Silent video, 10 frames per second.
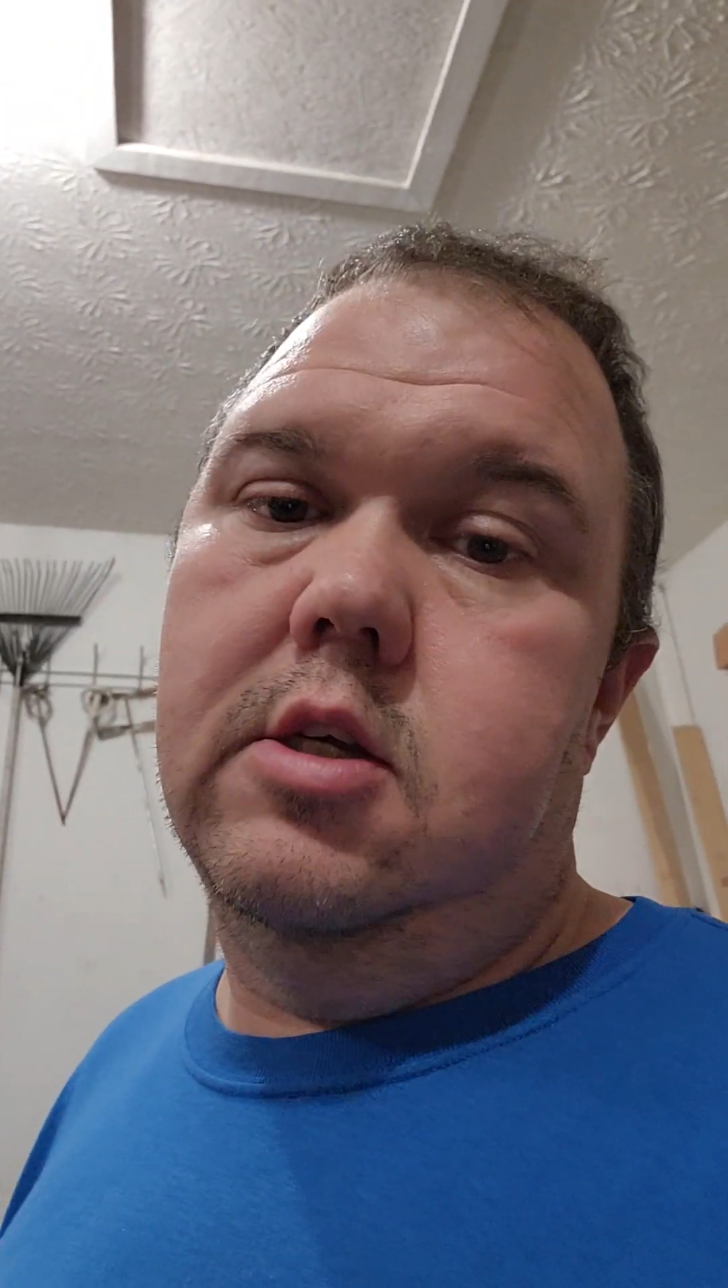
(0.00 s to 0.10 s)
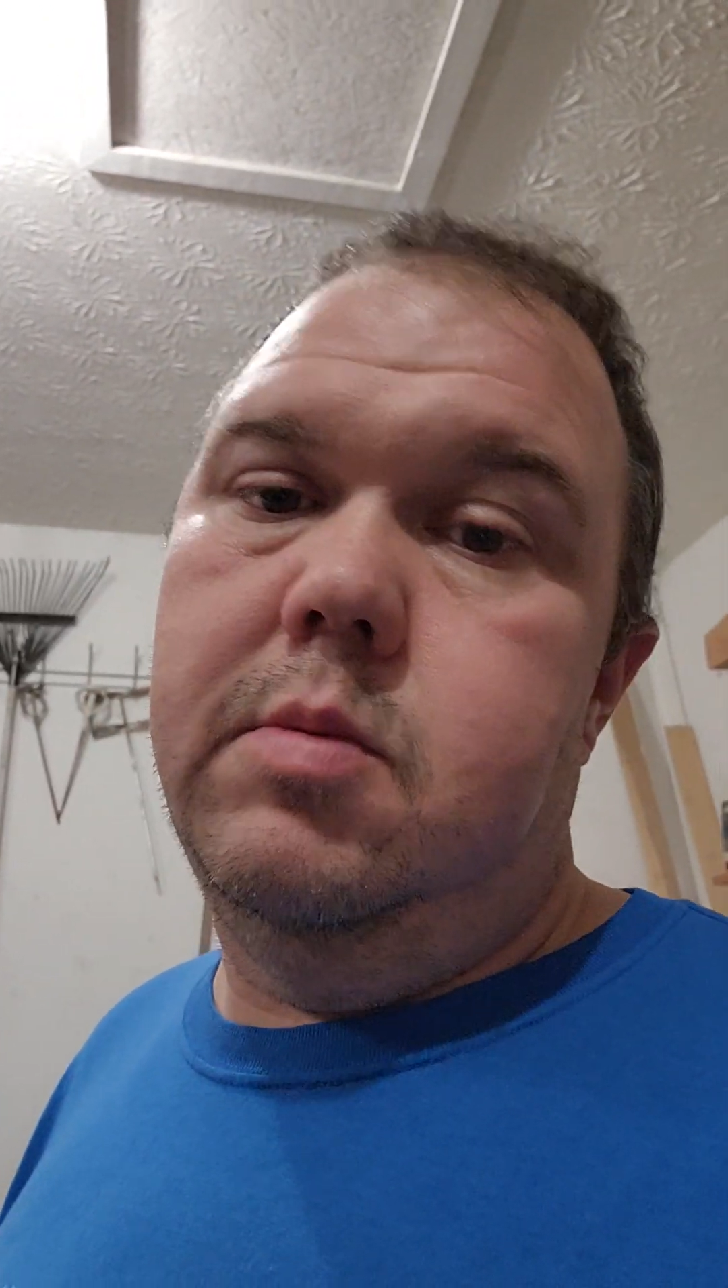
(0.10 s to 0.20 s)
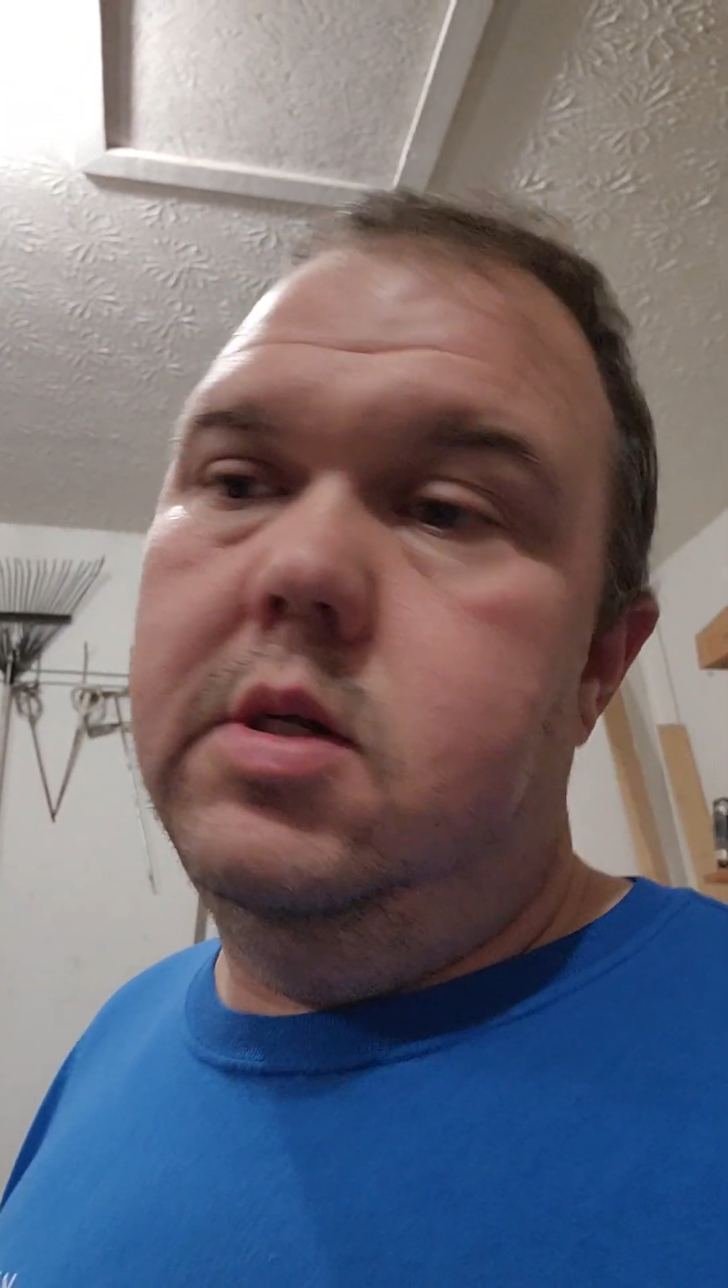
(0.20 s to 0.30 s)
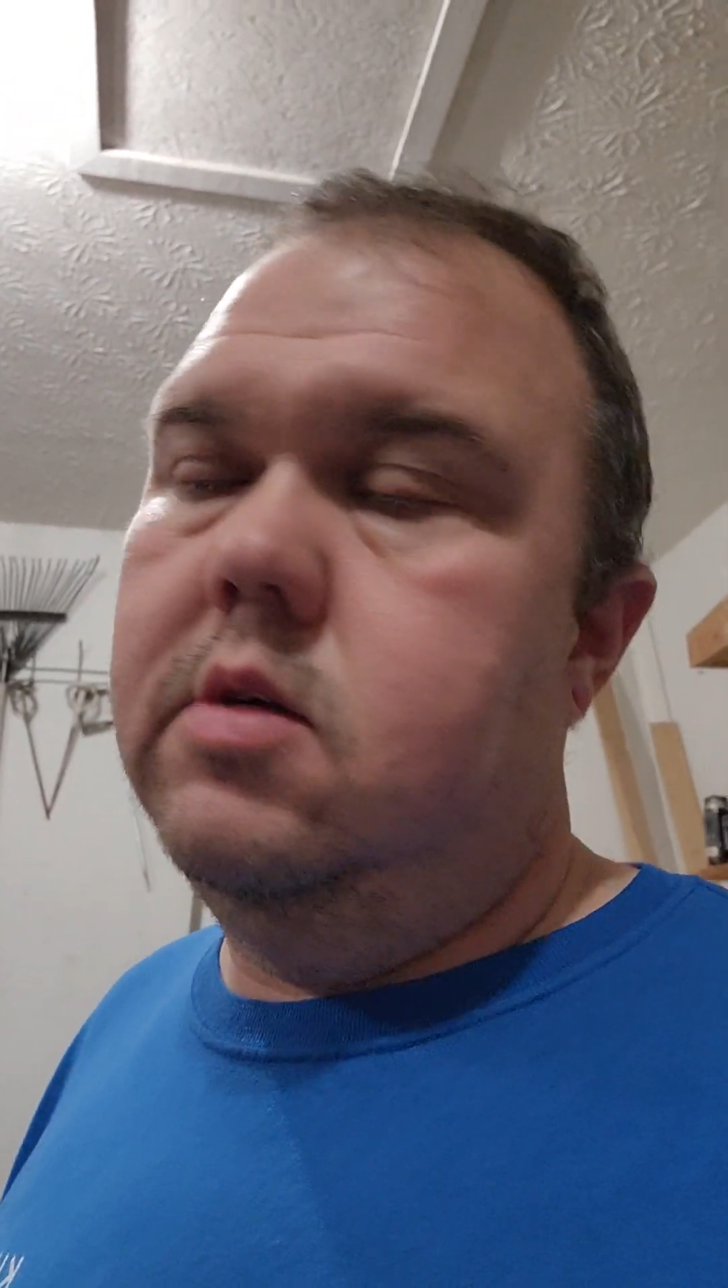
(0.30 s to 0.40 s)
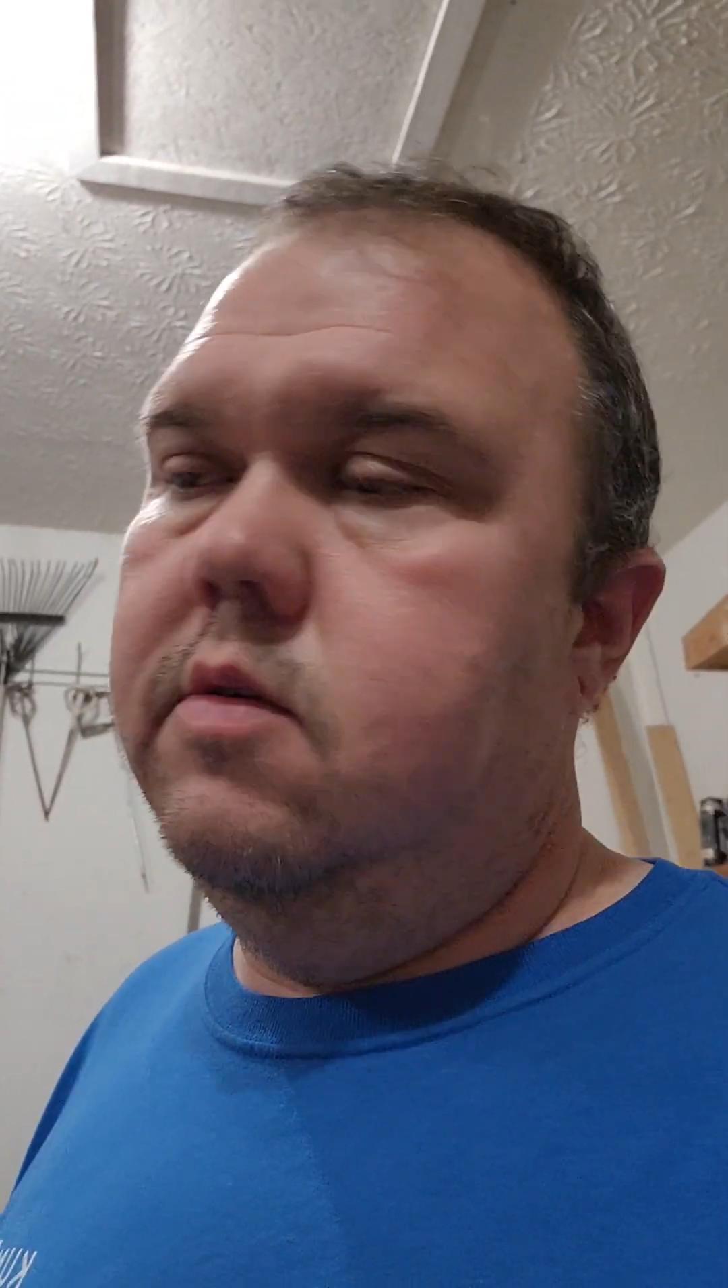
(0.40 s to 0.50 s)

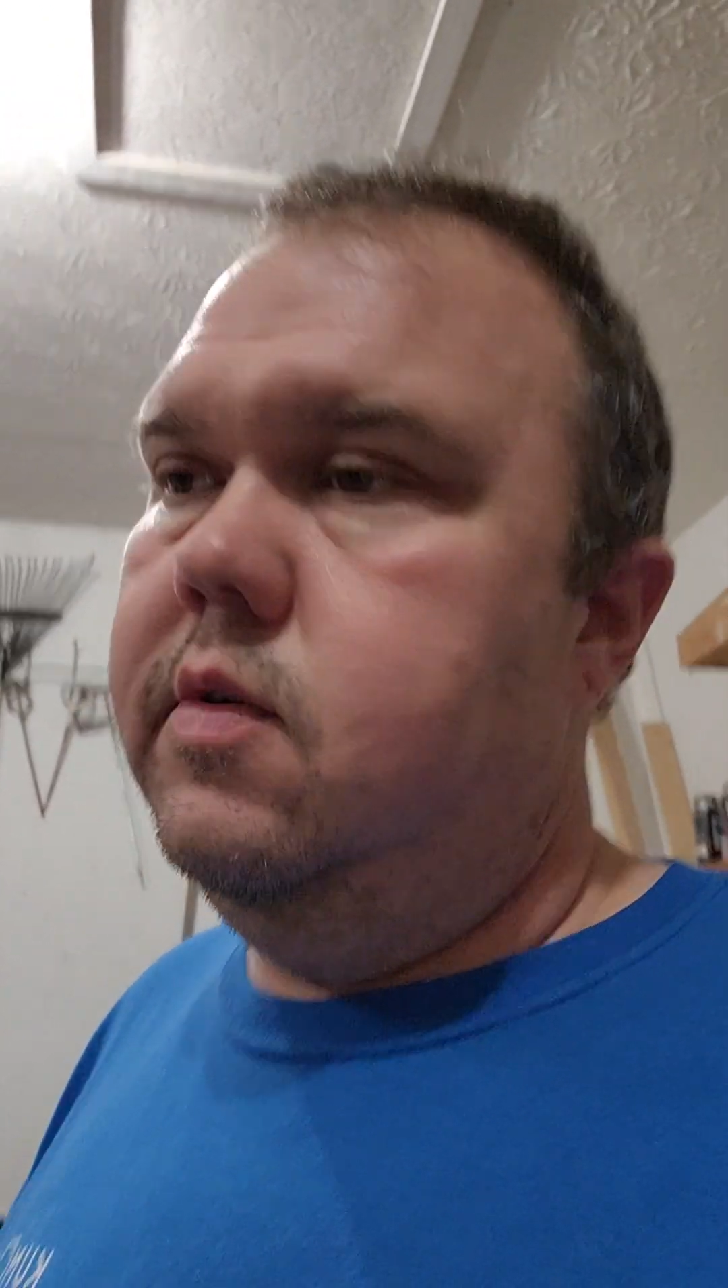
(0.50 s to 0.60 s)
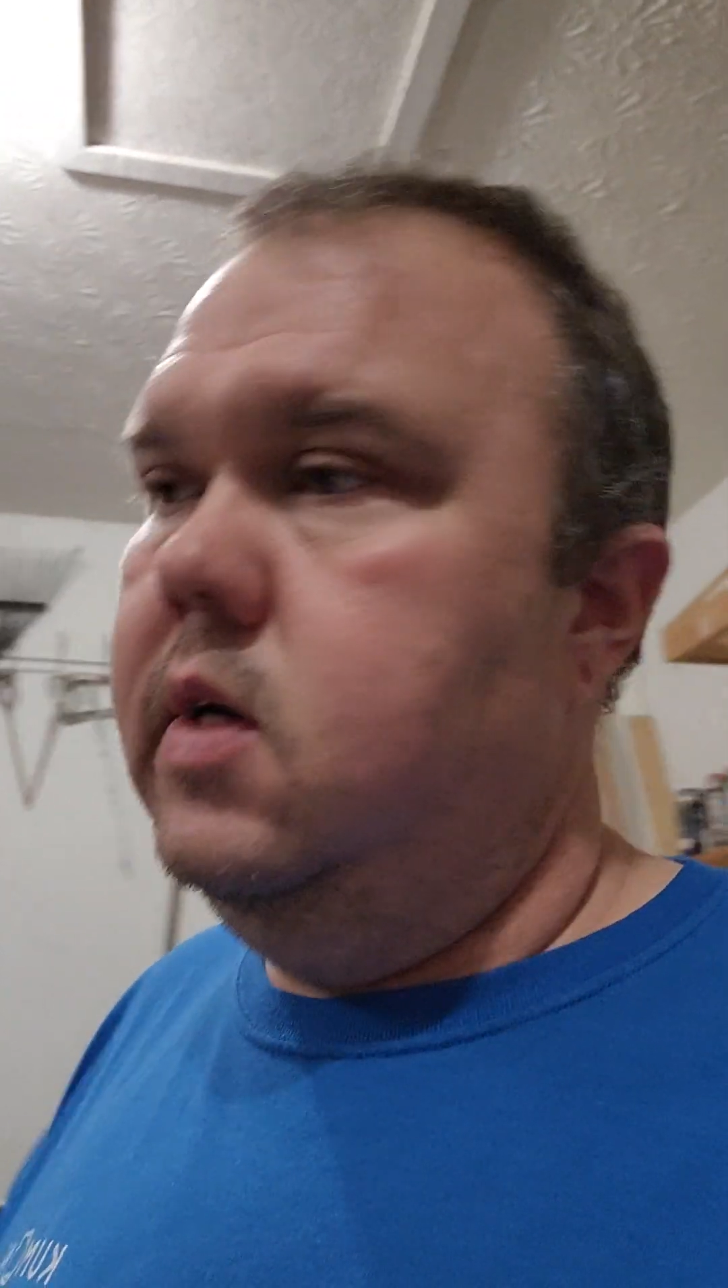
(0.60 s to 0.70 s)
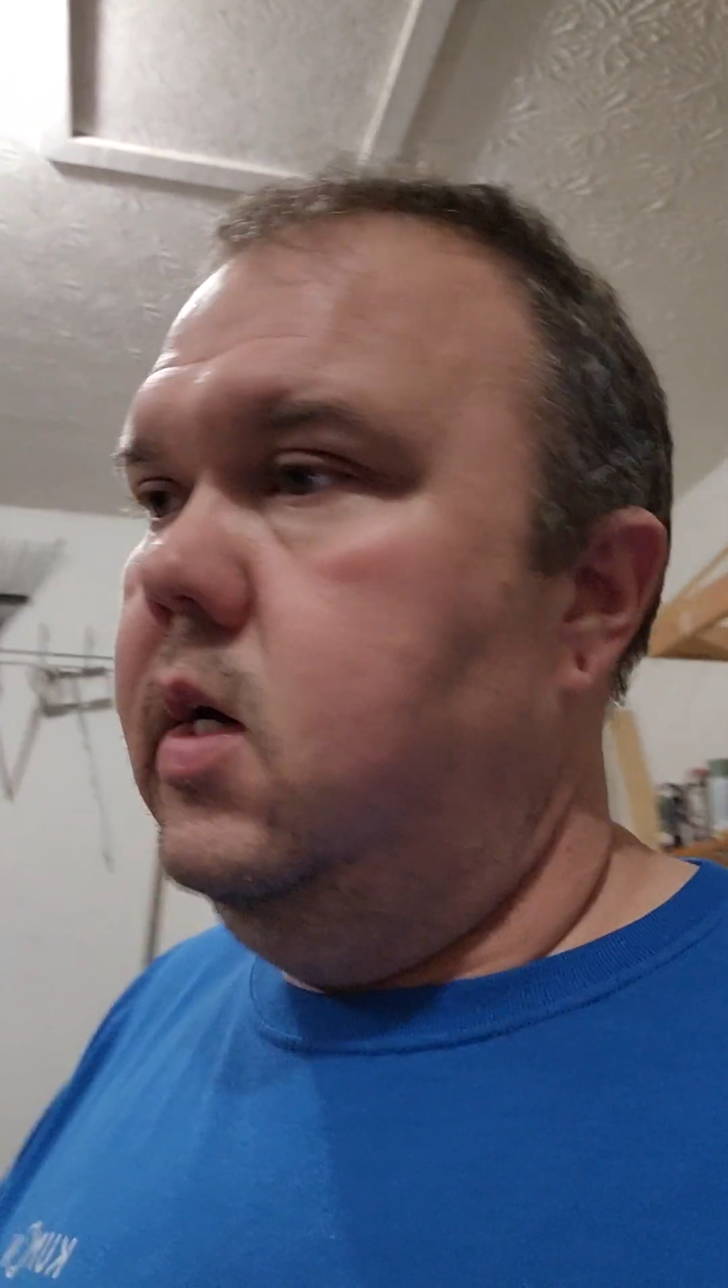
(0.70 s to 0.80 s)
expensive,